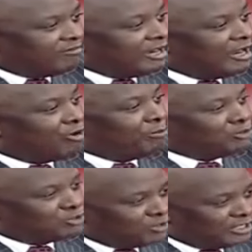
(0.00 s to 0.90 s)
given an
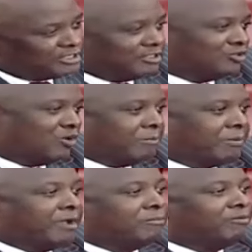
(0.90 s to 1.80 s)
opportunity to
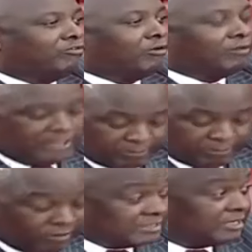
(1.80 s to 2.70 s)
appear before the
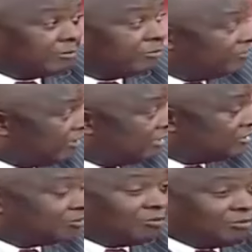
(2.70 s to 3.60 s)
Powers and
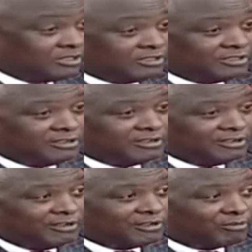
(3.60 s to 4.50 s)
Privilege Committee
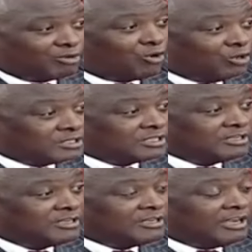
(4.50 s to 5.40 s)
because
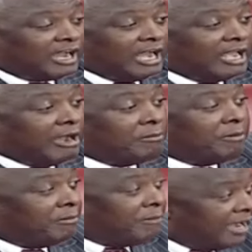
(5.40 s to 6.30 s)
I am
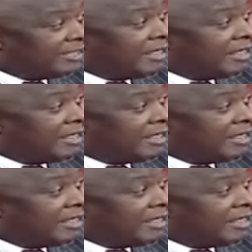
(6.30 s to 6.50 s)
among